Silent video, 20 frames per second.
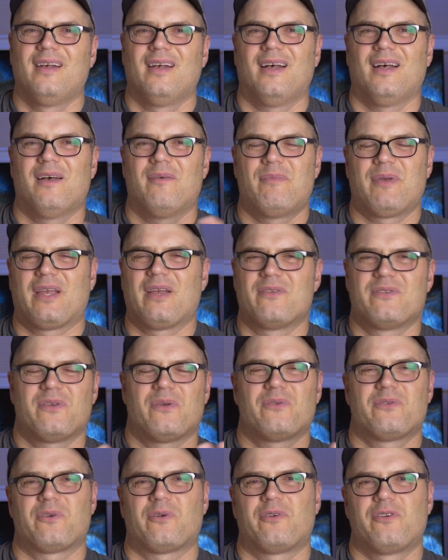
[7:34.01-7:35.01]
uh, because
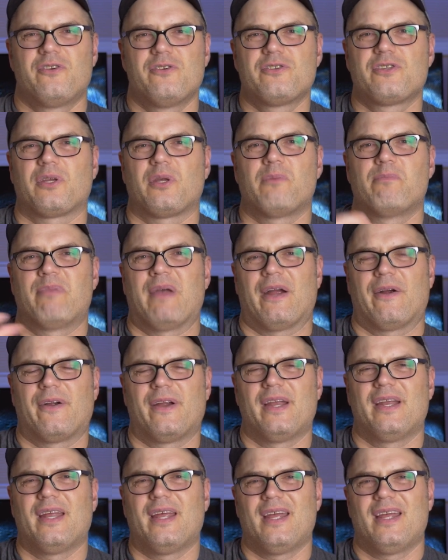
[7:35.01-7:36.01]
those are usually
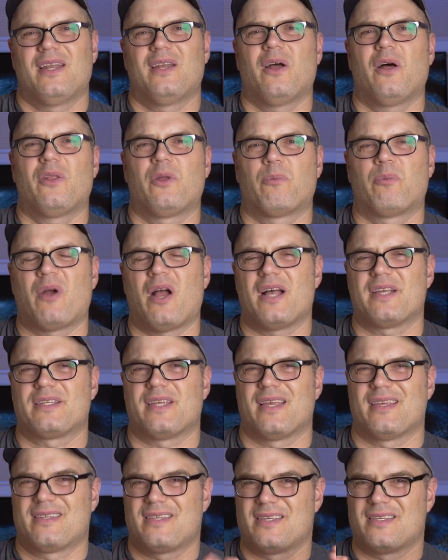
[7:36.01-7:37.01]
buried in other
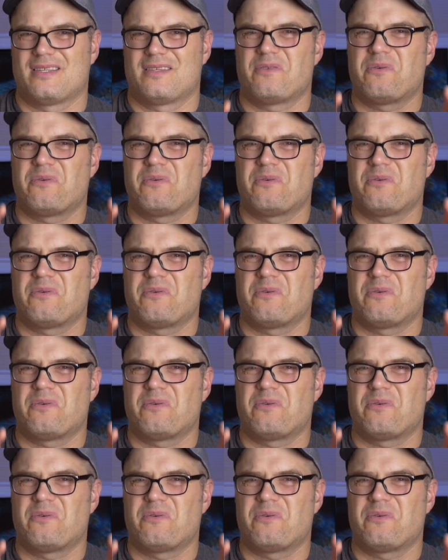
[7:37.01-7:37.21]
processes.